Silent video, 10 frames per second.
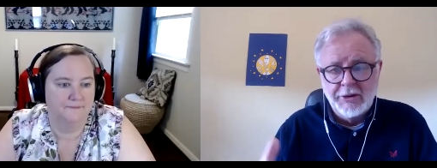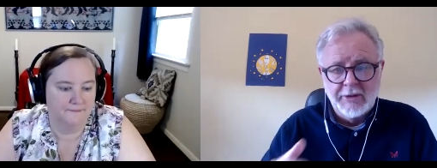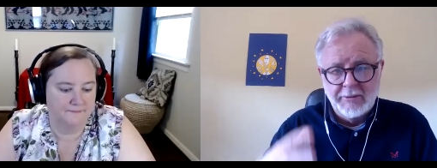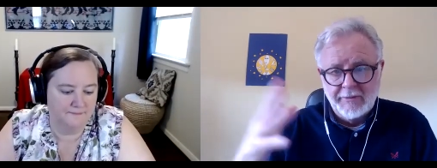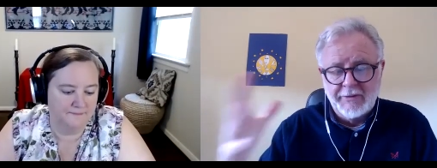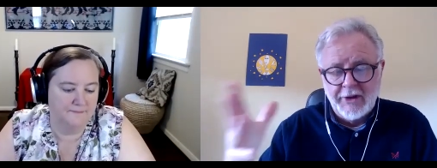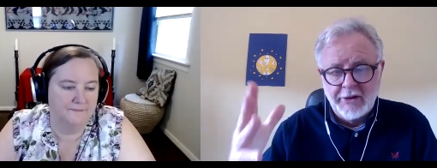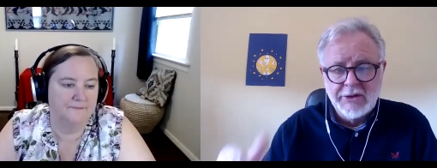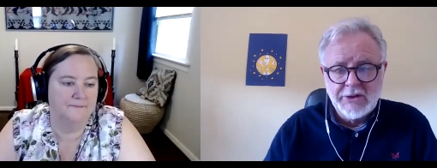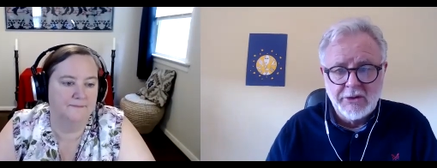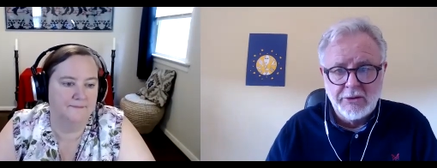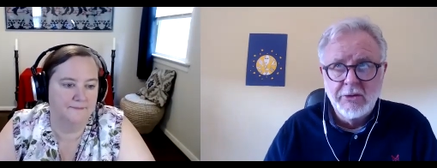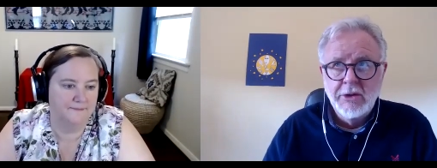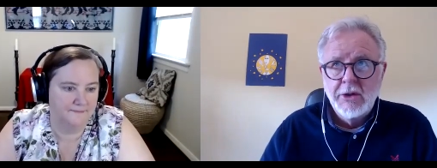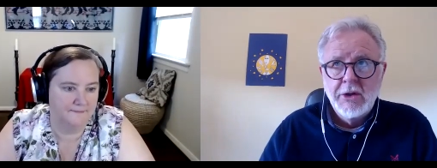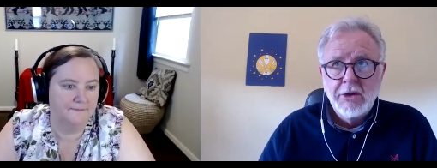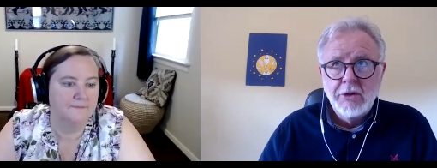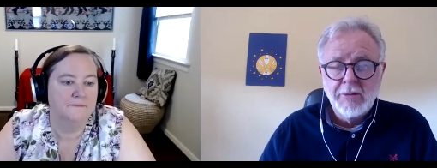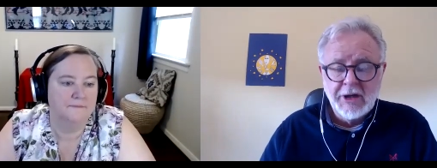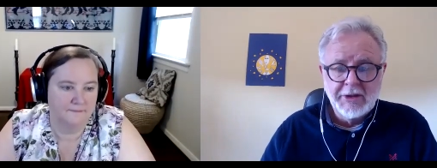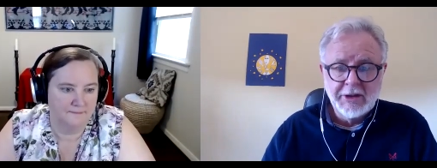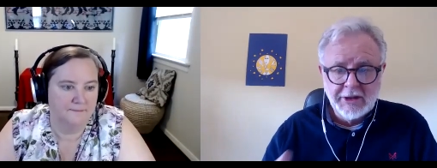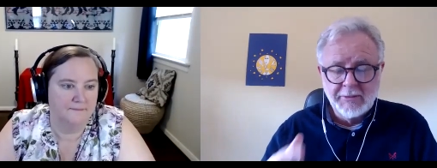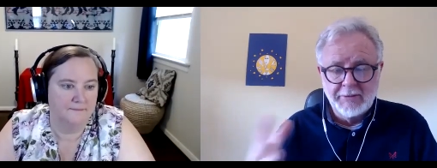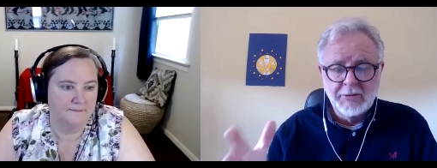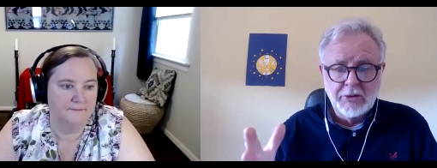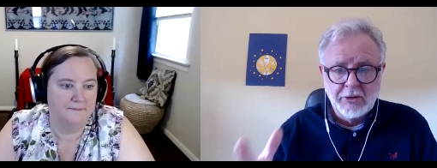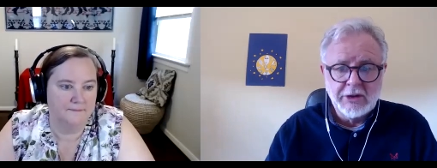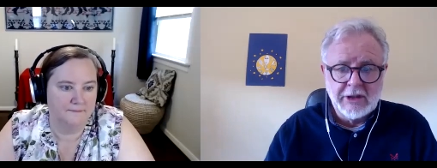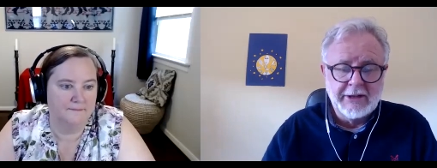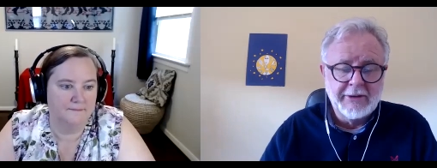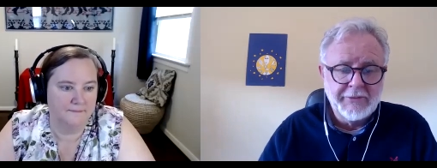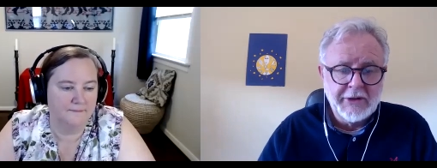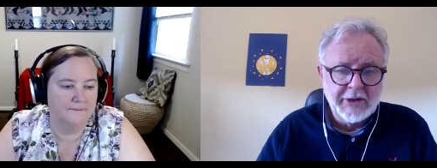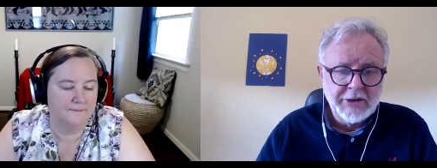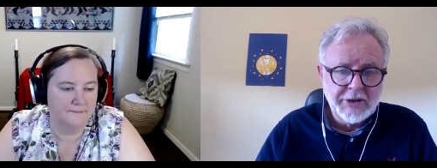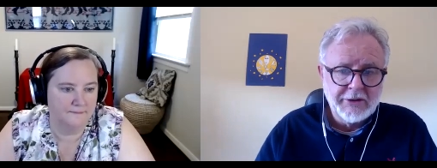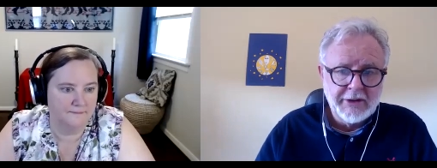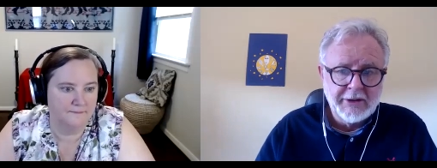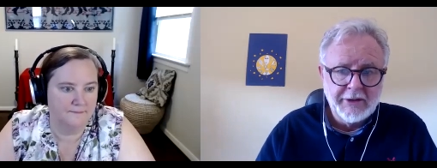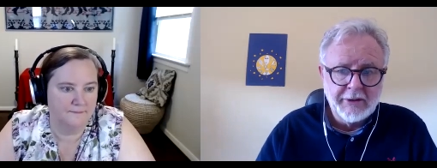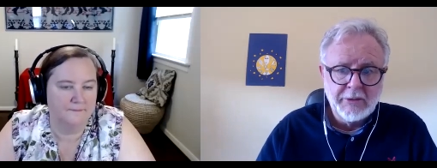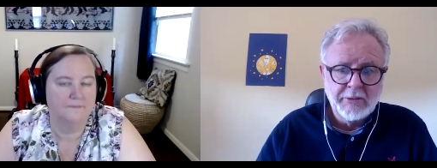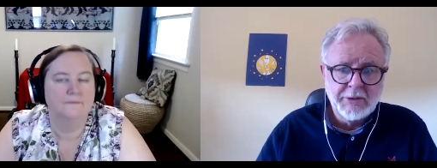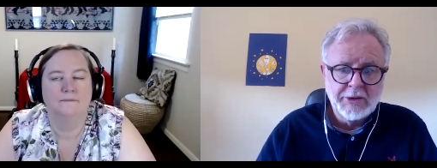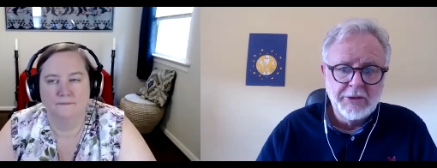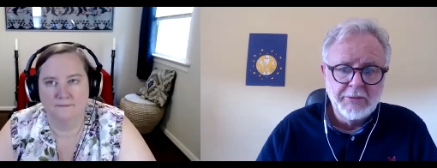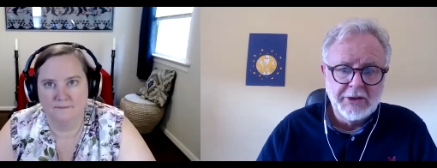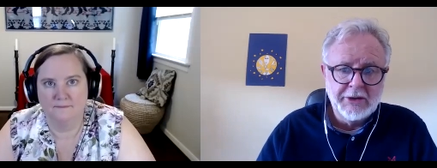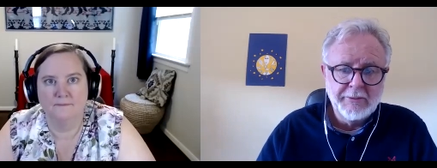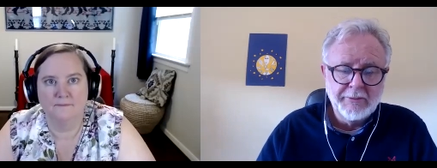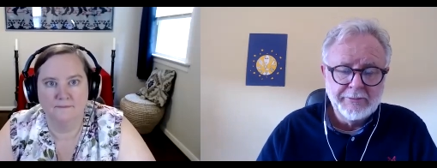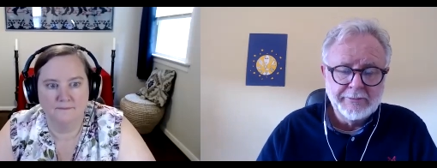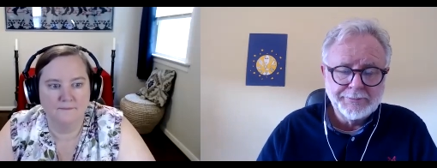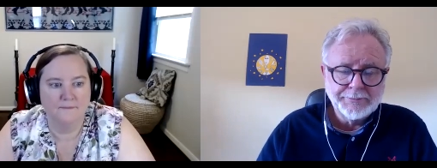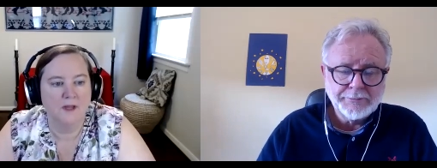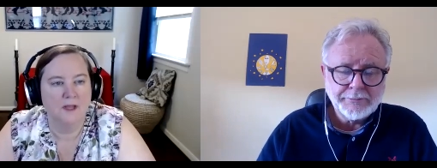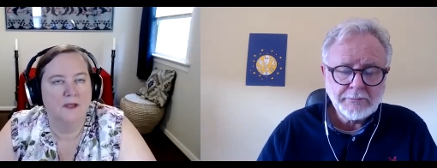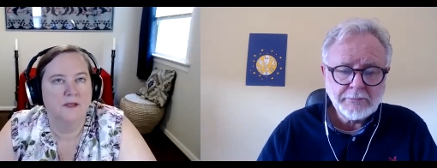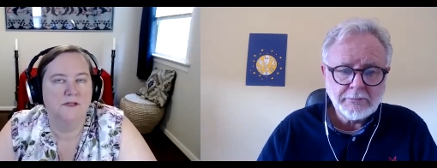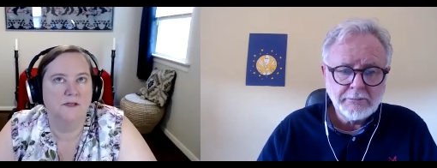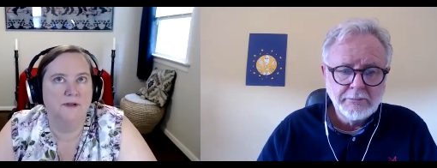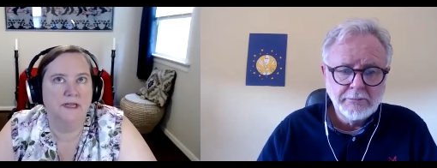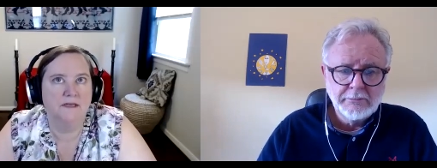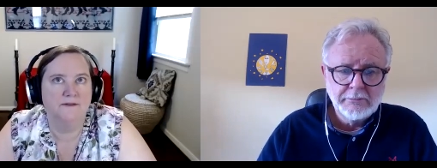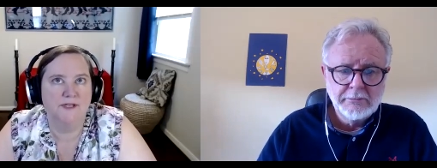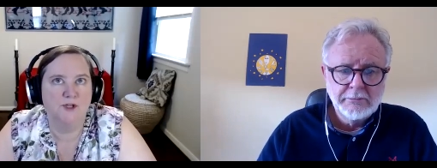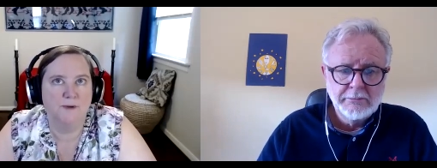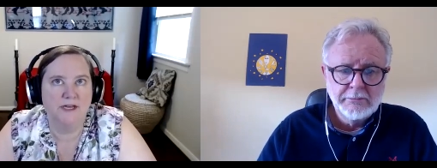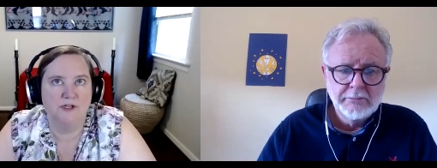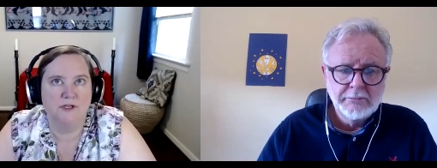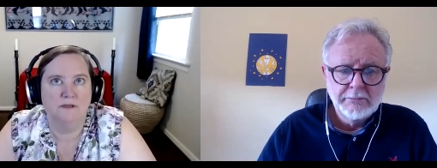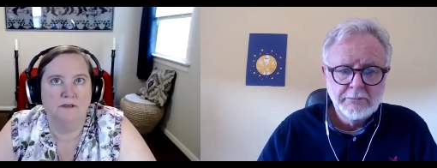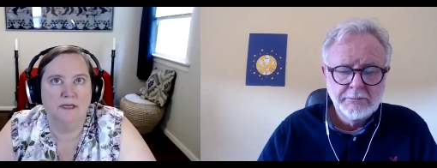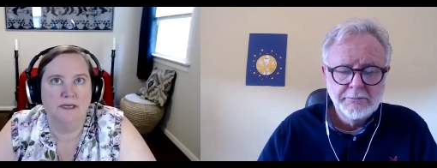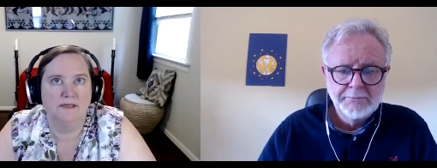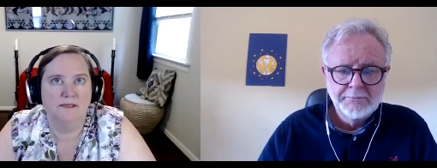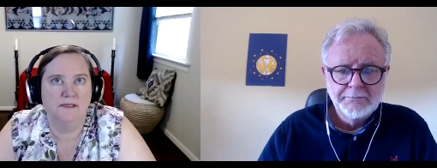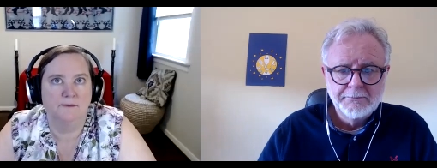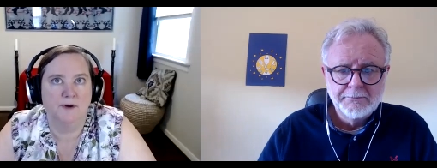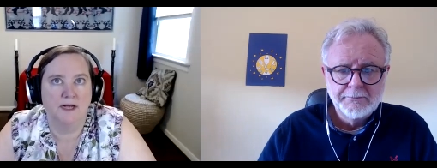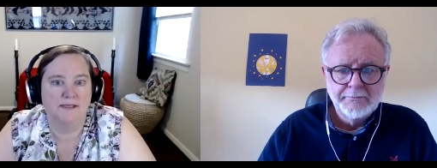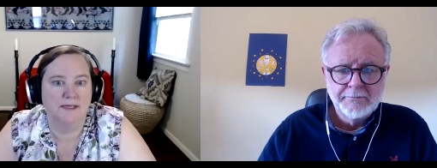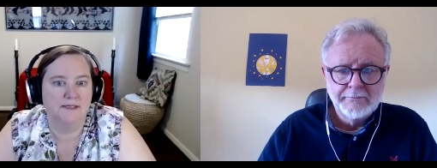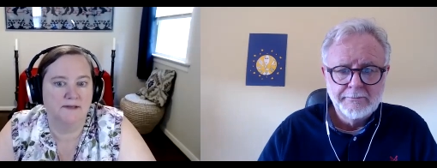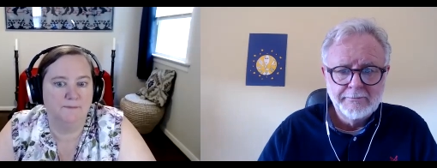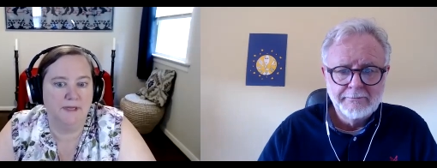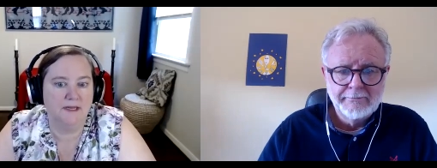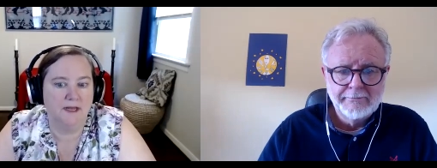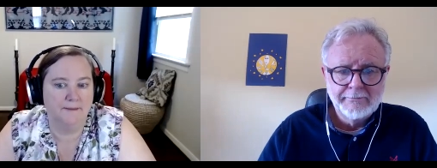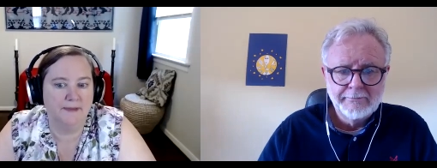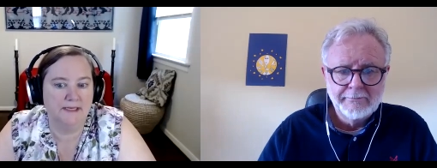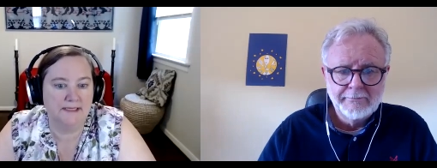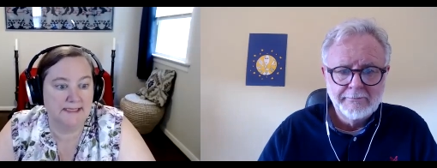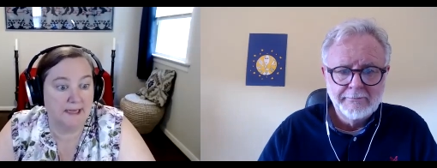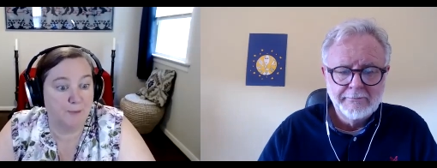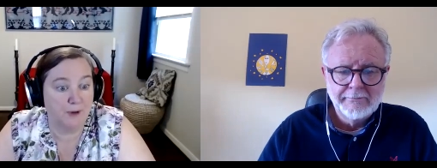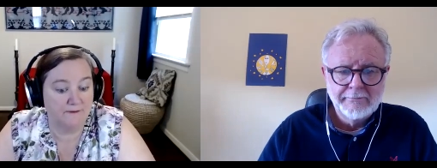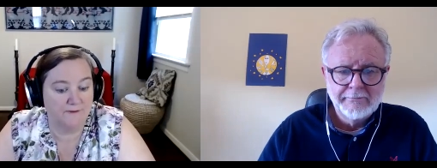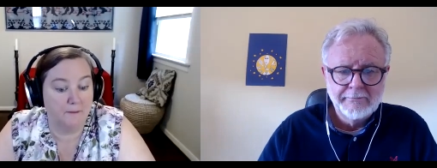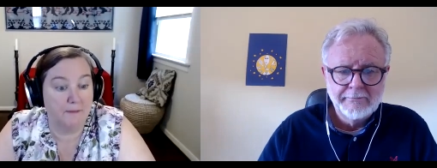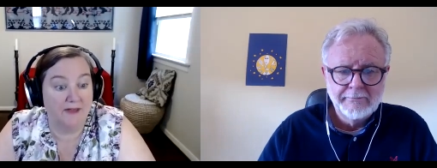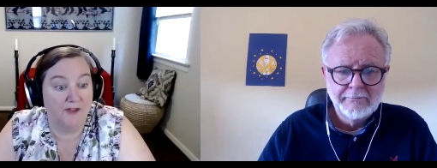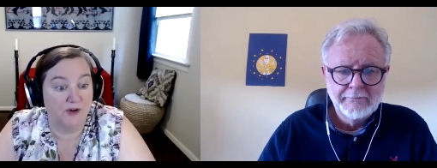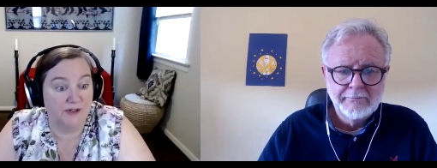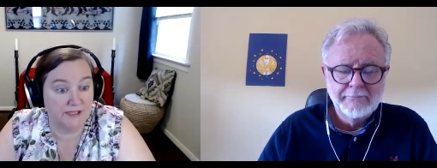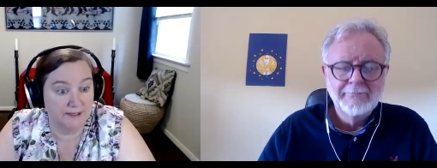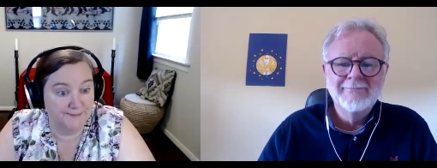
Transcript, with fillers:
Speaker 1: what you mean, but for those who, who maybe need a bit more clarification around that, what, what do you mean?
Speaker 2: So, individuation is the process of becoming separate from others.